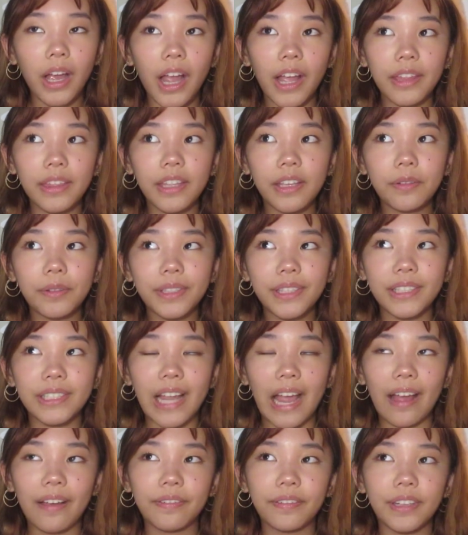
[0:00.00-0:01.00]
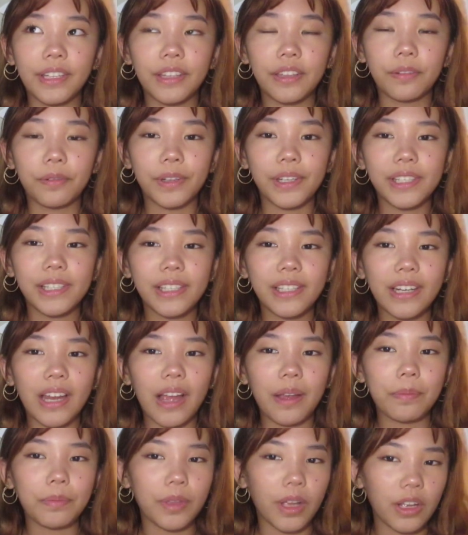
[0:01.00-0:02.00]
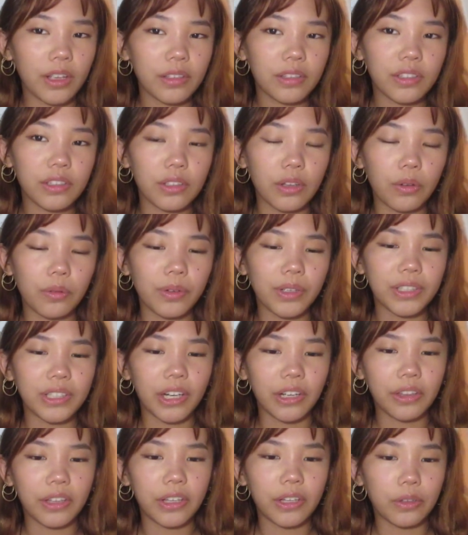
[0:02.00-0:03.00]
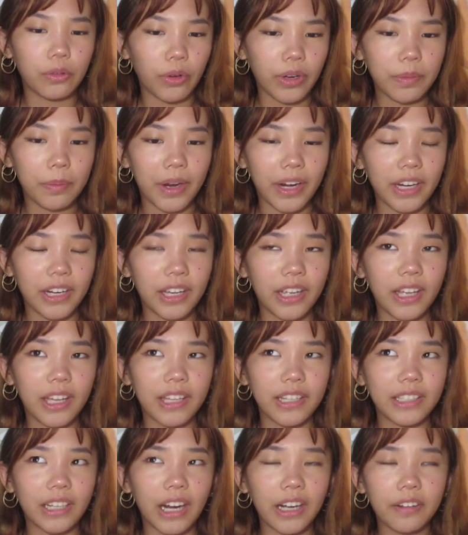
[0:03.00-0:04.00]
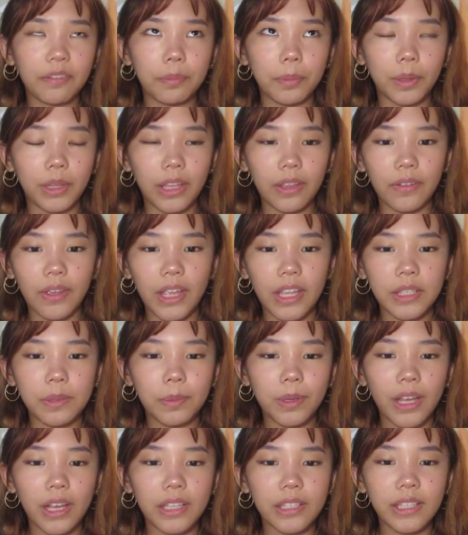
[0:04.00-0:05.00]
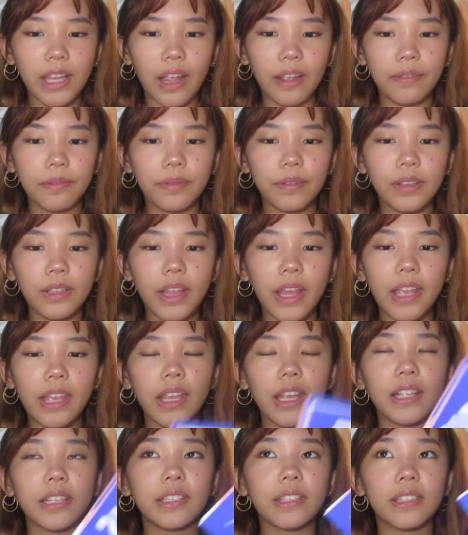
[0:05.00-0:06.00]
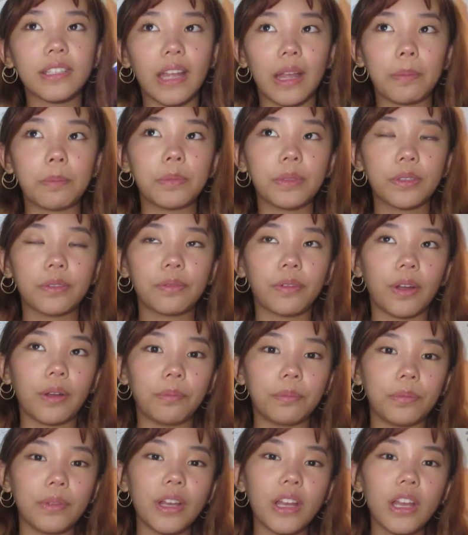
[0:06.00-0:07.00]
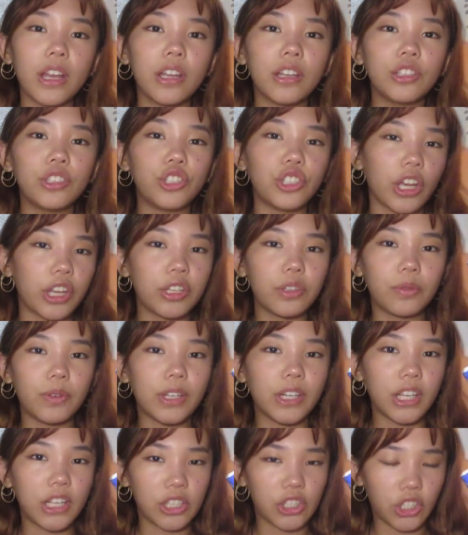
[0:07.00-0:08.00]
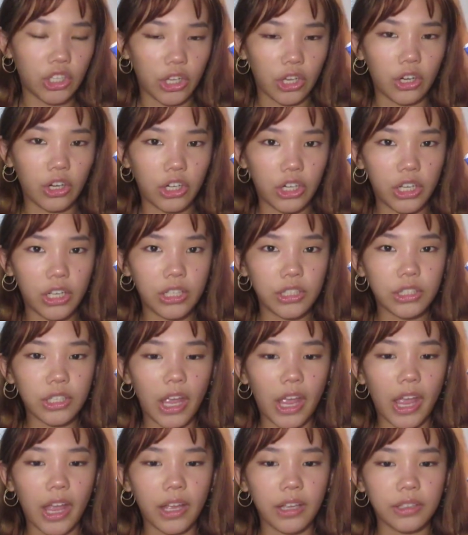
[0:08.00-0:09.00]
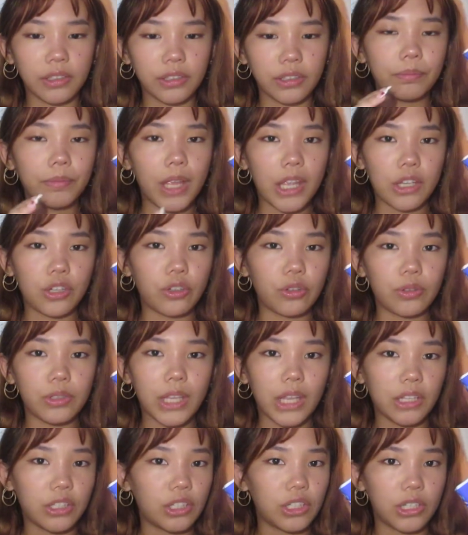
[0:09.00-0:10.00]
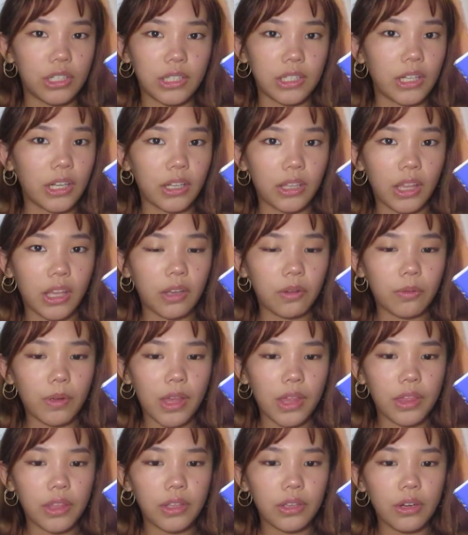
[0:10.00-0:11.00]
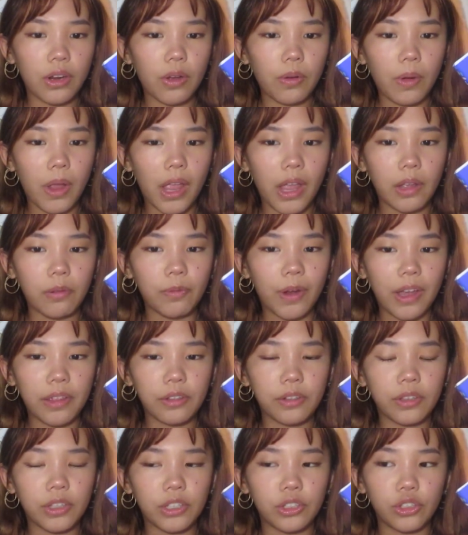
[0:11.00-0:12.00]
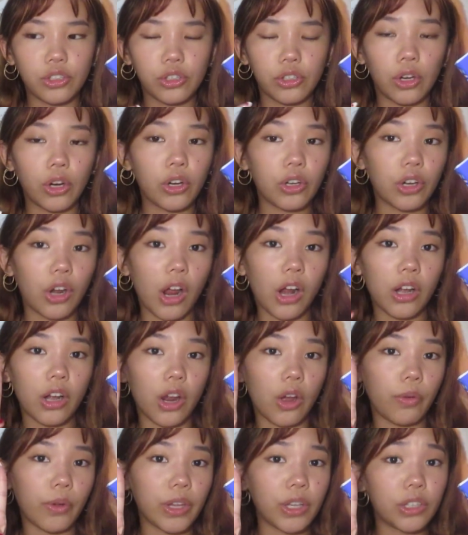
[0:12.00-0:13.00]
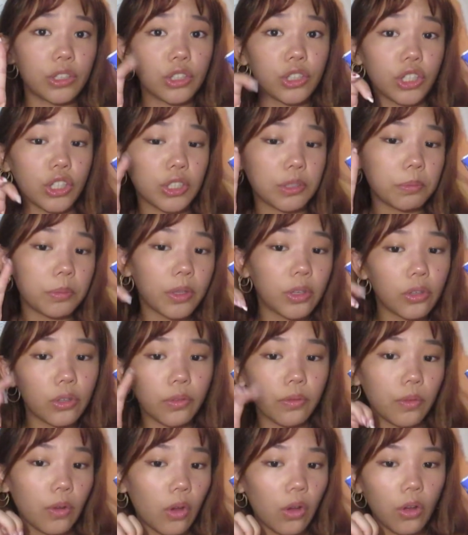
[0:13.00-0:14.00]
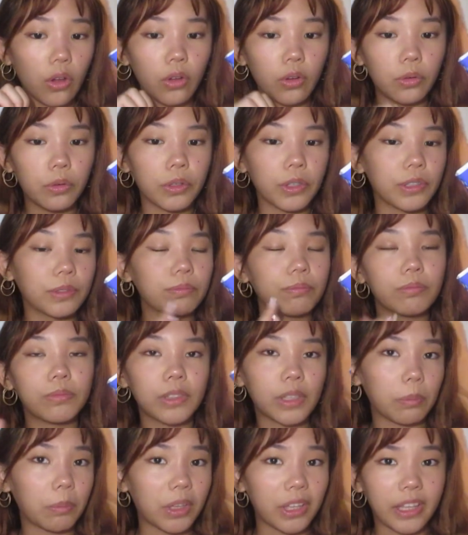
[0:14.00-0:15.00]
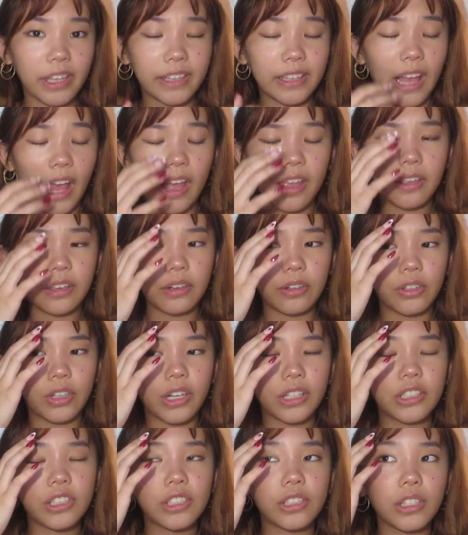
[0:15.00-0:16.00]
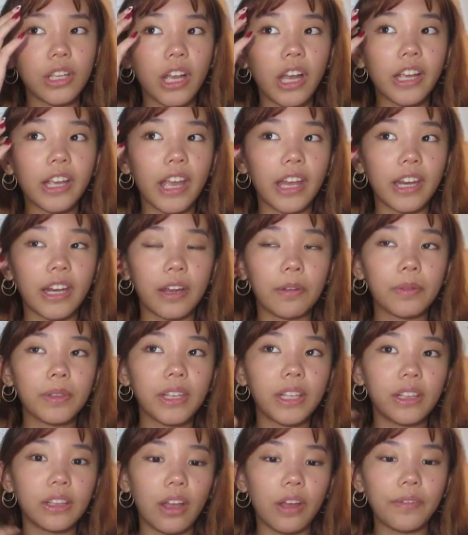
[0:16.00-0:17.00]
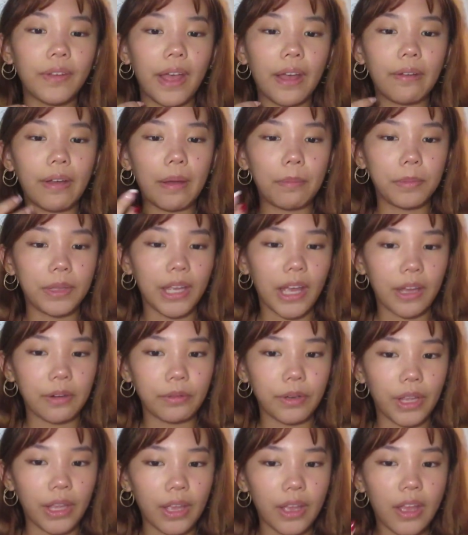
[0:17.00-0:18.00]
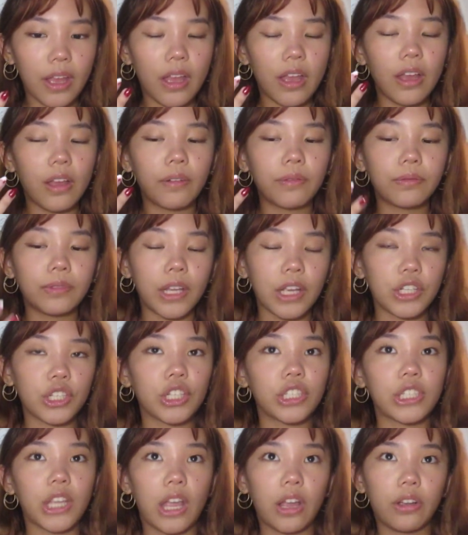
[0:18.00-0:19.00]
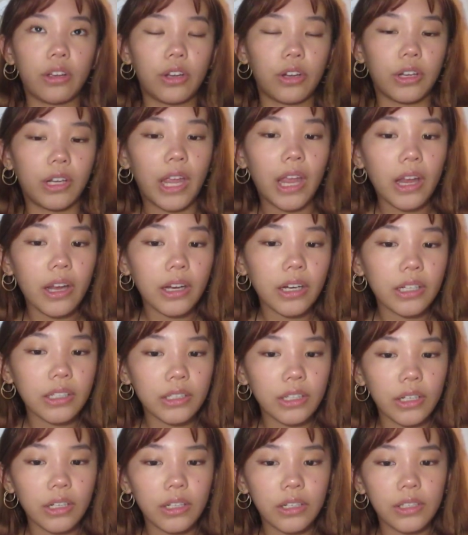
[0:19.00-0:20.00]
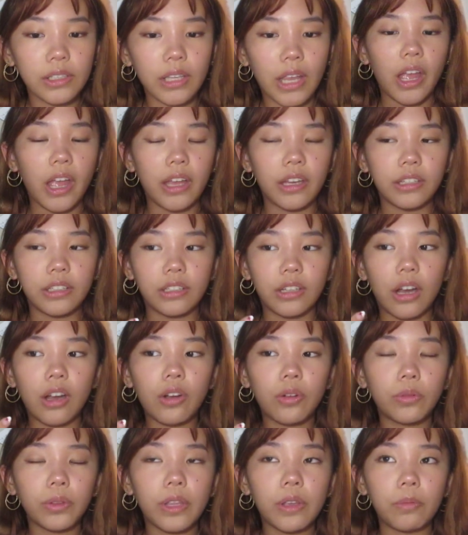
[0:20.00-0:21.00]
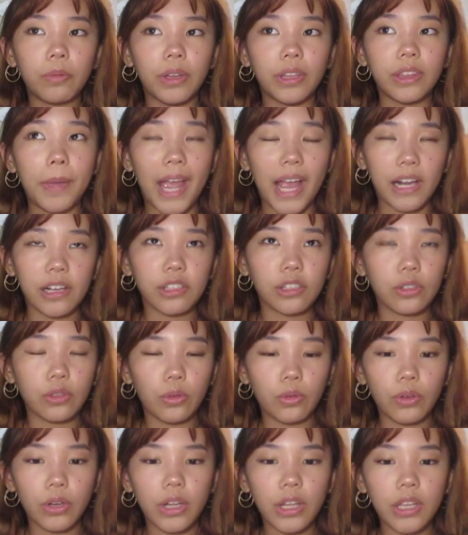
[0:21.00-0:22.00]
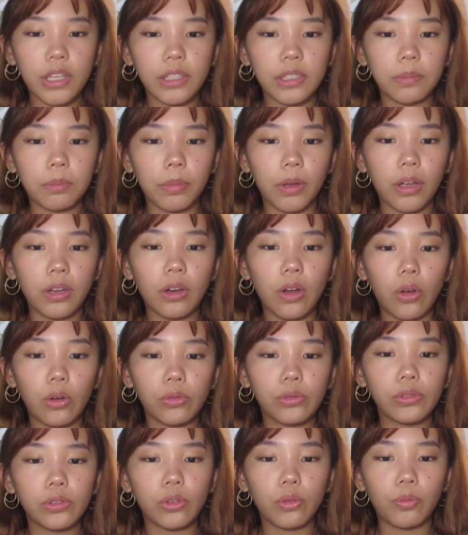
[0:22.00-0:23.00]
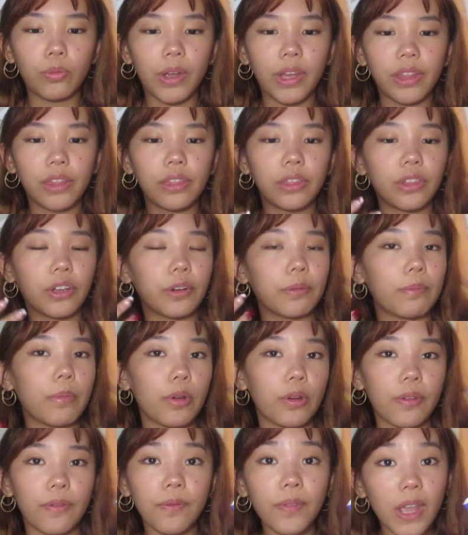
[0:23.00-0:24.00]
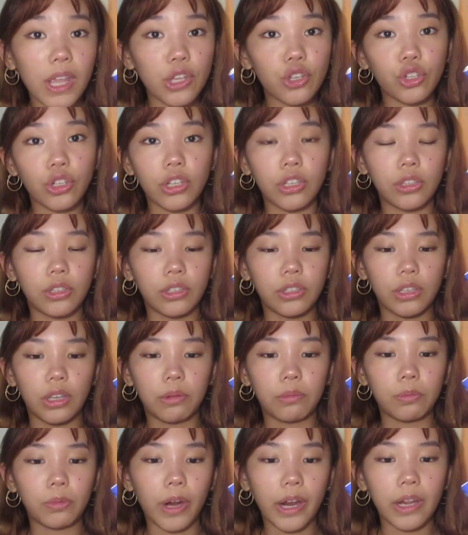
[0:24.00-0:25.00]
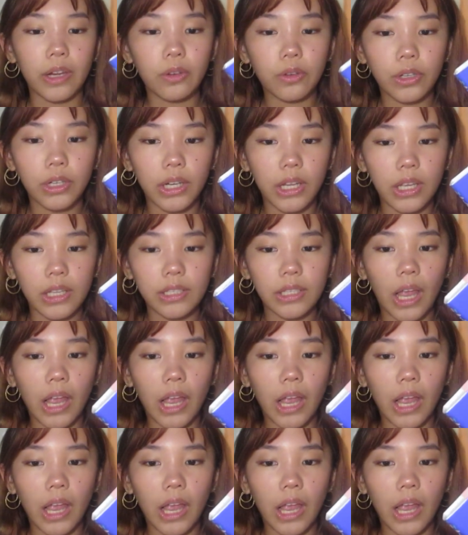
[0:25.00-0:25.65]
I think with Daphne, the reason I'm not so entirely annoyed by it and kind of believe it is because I feel like it stems from genuine insecurities and issues that she's dealing with, you know, rather than just her not knowing she's beautiful or something like that, you know. And I just, again, I really love how Emily Henry fleshes out her characters, and not only with backstories but also with their motivations and priorities.